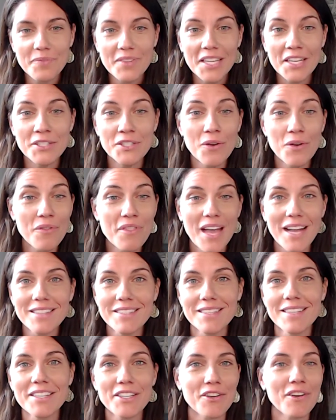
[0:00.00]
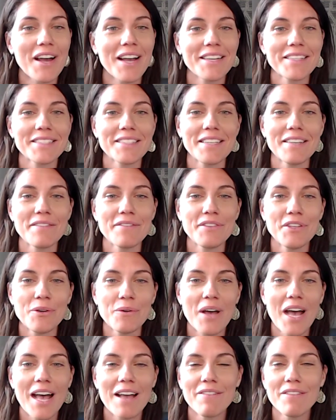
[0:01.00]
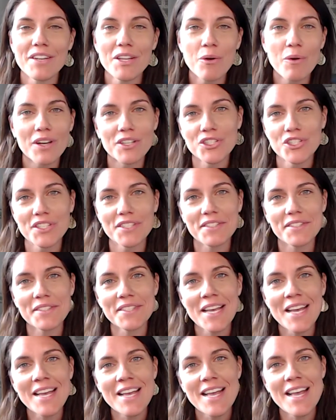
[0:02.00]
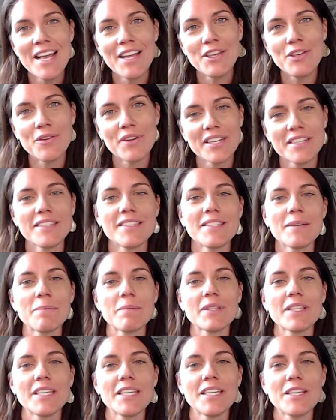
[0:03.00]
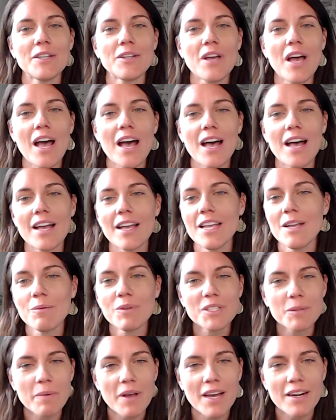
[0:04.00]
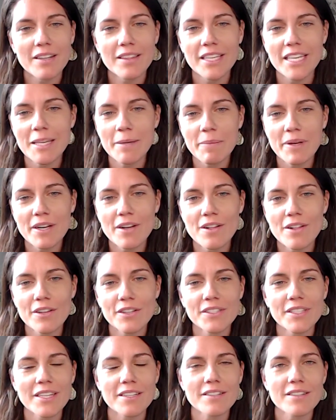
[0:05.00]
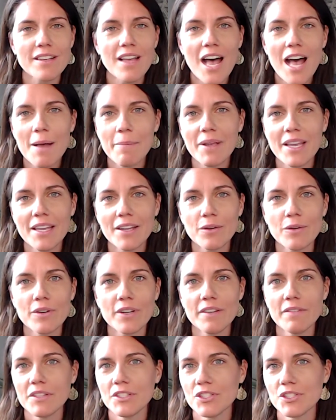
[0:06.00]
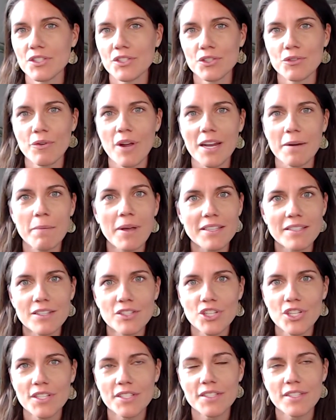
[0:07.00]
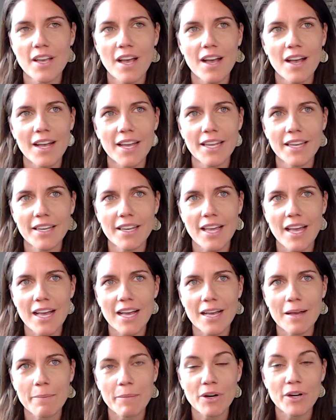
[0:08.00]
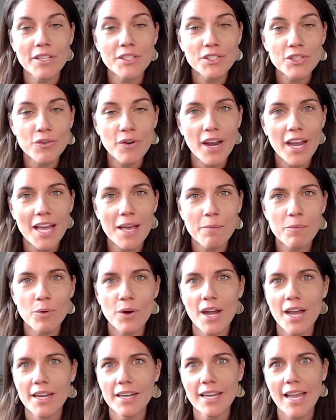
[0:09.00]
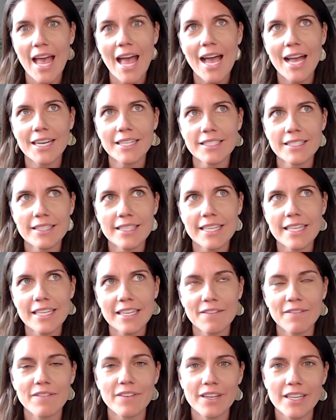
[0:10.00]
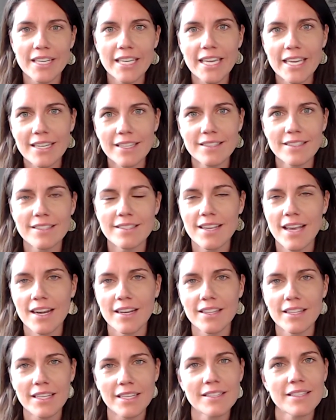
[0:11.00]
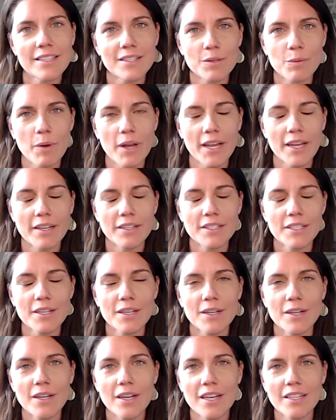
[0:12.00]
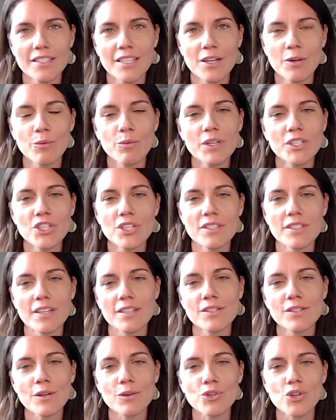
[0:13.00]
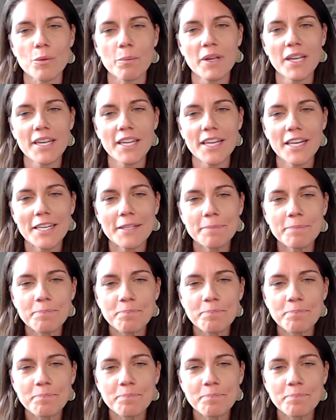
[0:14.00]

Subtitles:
So that's it, you guys. If you have any questions, you can simply hit respond in the email, or send us a comment, or even just direct message us on our Instagram. We're at the Infinite Kids is kind of the easiest way to reach us on social media.